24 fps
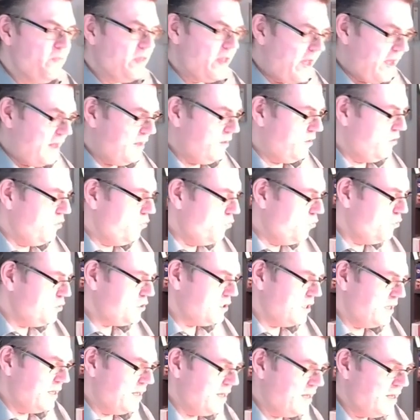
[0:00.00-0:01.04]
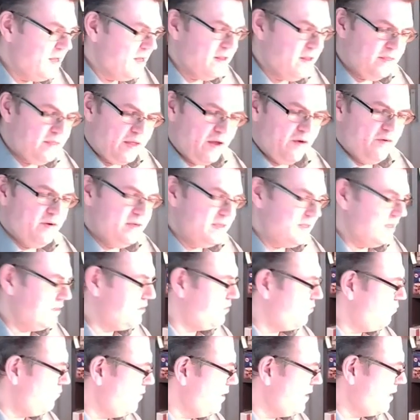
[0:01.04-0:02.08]
And usually there is a
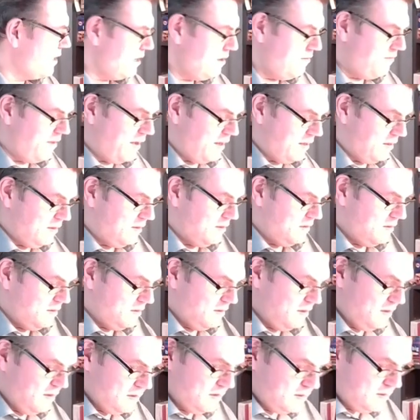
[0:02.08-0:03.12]
trigger event. Yeah?